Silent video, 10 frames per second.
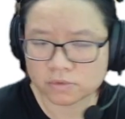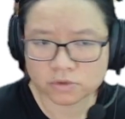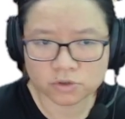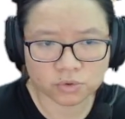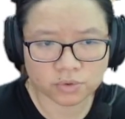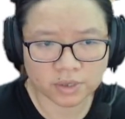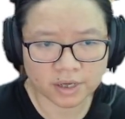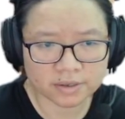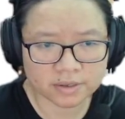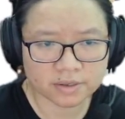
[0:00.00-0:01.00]
so
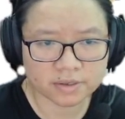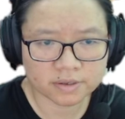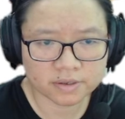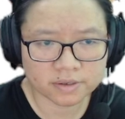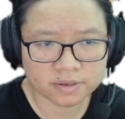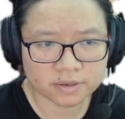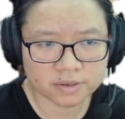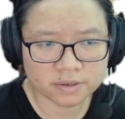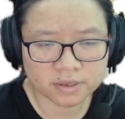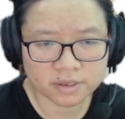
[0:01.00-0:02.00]
that
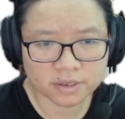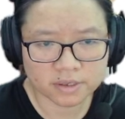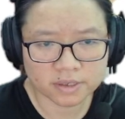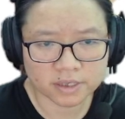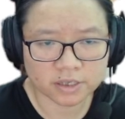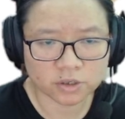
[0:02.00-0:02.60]
the